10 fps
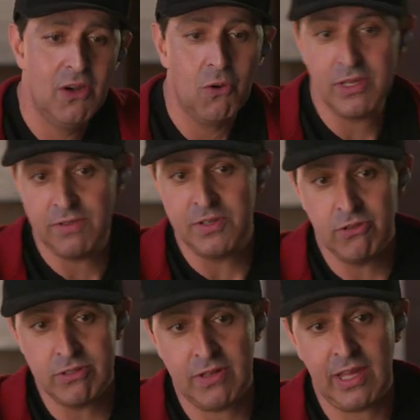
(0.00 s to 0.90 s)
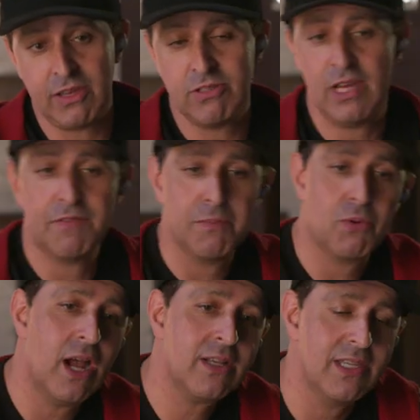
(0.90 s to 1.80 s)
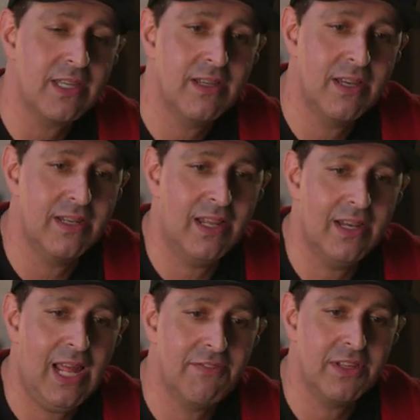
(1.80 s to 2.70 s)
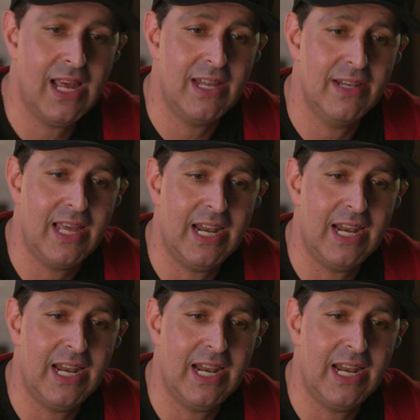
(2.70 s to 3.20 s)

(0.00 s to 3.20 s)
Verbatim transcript: or even use it, like you said, for proxy and having that